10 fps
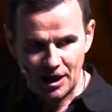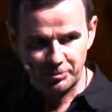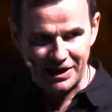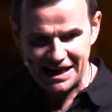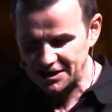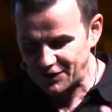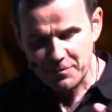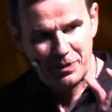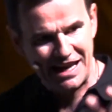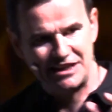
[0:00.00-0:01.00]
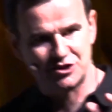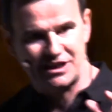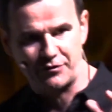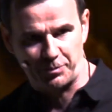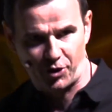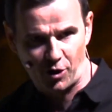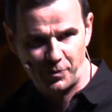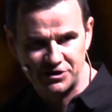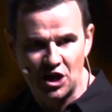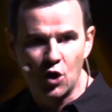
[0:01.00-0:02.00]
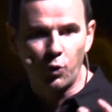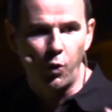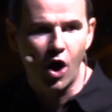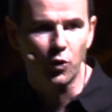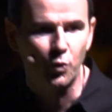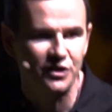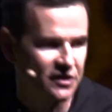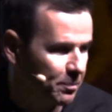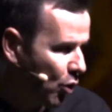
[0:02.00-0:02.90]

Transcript: that pain, if that pain doesn't have a purpose, what was the